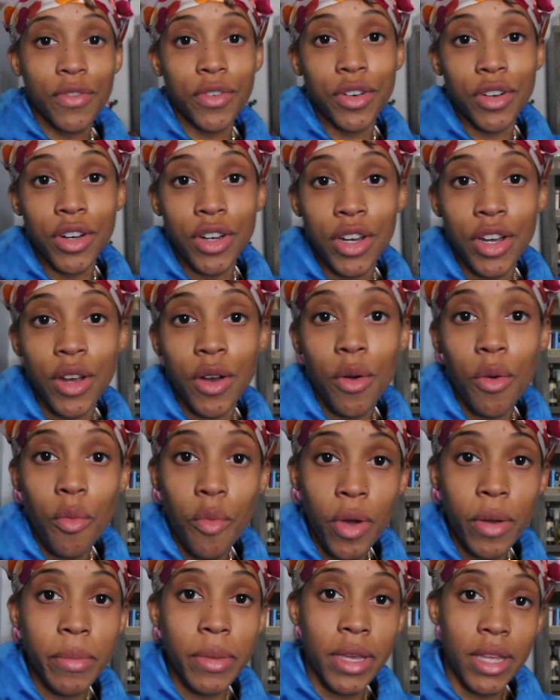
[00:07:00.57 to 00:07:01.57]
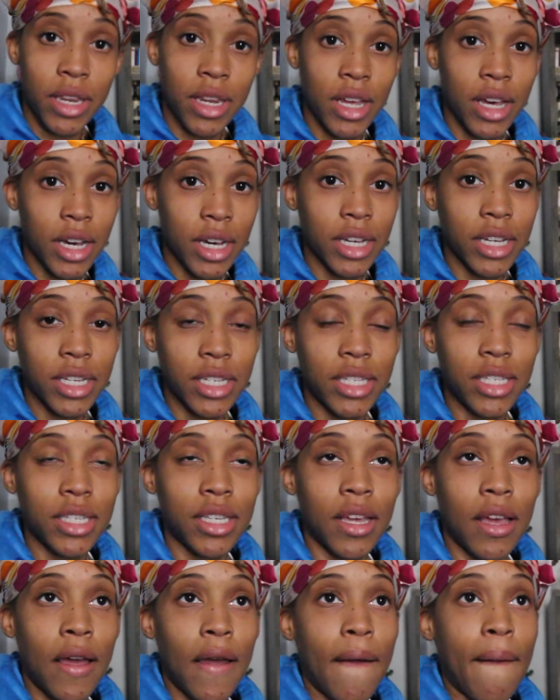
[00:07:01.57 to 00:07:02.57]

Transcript: for women us